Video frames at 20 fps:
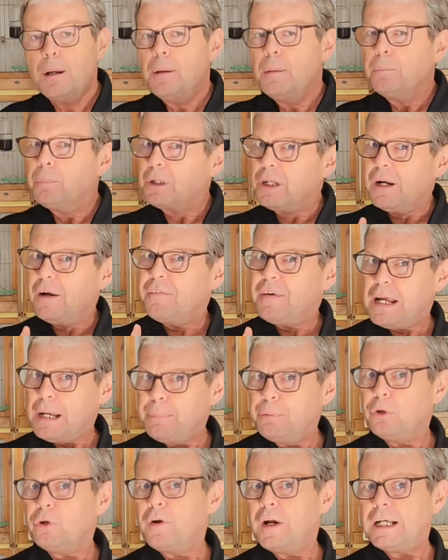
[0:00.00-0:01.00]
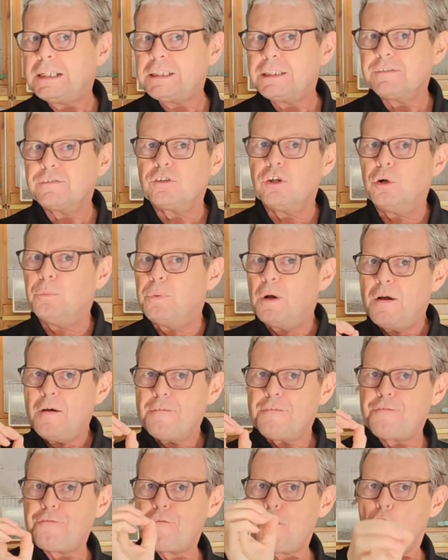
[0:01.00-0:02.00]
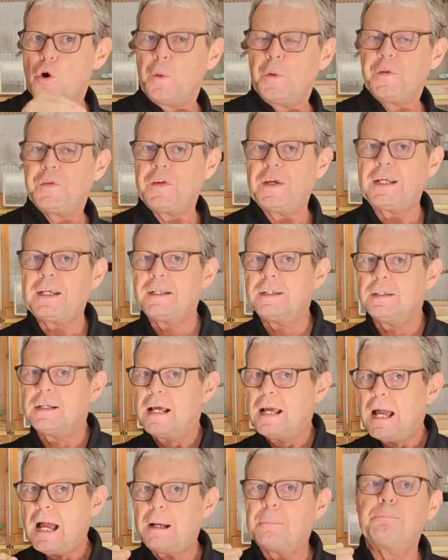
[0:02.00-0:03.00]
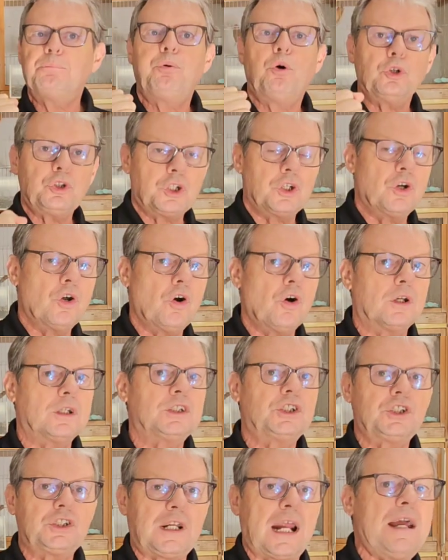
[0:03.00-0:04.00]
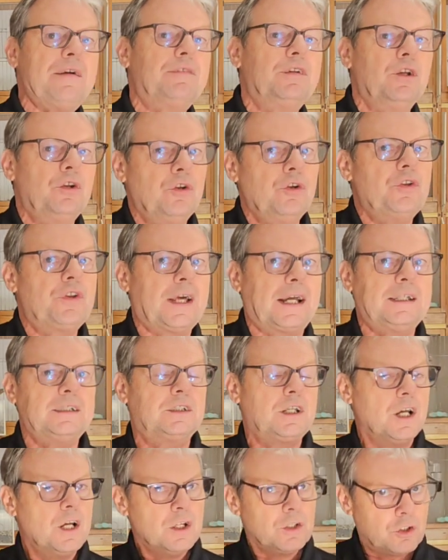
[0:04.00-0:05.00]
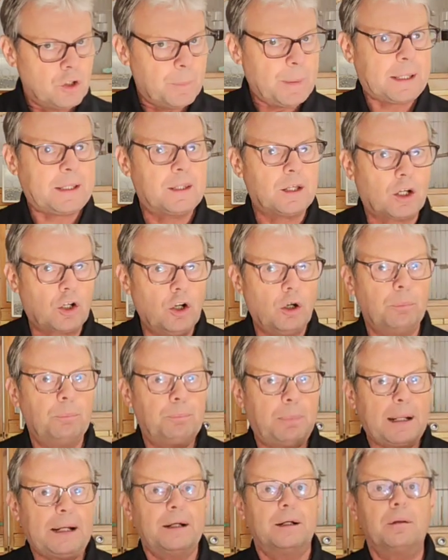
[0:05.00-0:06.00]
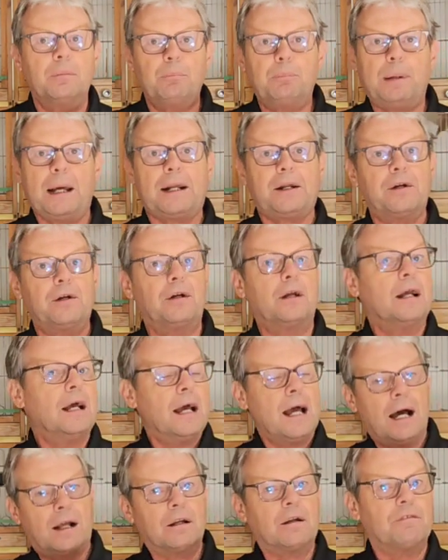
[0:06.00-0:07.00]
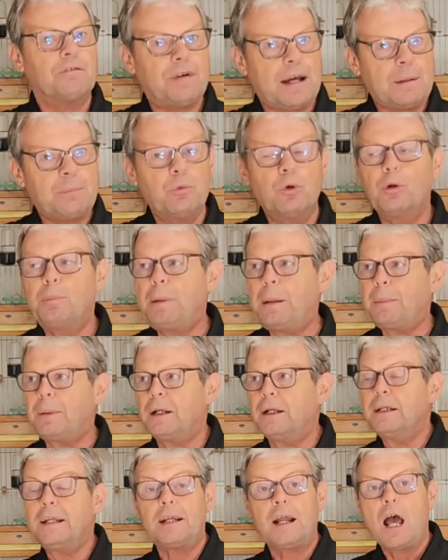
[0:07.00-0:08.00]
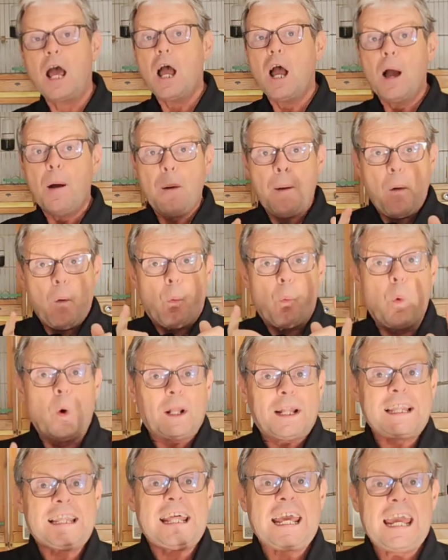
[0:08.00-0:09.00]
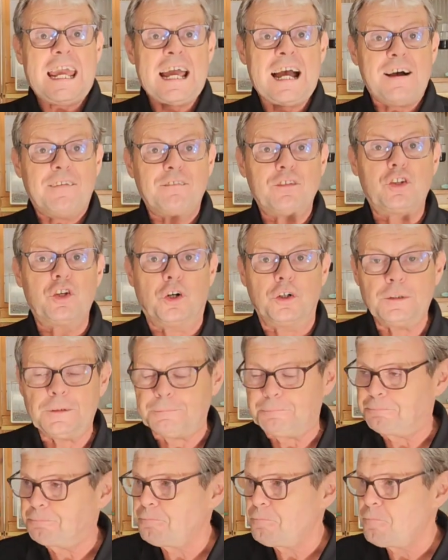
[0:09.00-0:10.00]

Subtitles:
But they're a very progressive club, forward thinking and pushing on and striving to do things to make the club bigger and better and invite more people into it. What they have done,